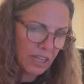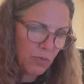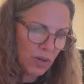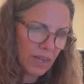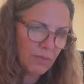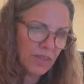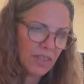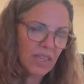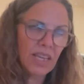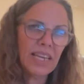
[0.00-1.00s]
what I'm
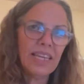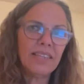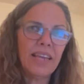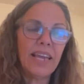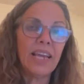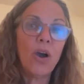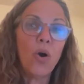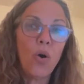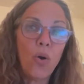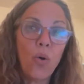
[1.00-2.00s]
seeing is a
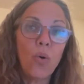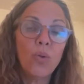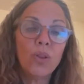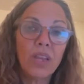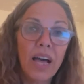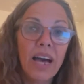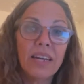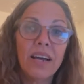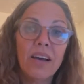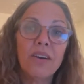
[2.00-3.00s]
whole
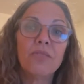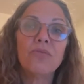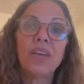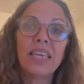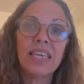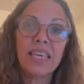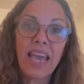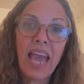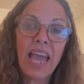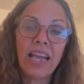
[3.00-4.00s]
lot of
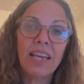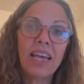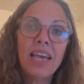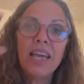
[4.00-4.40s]
yang.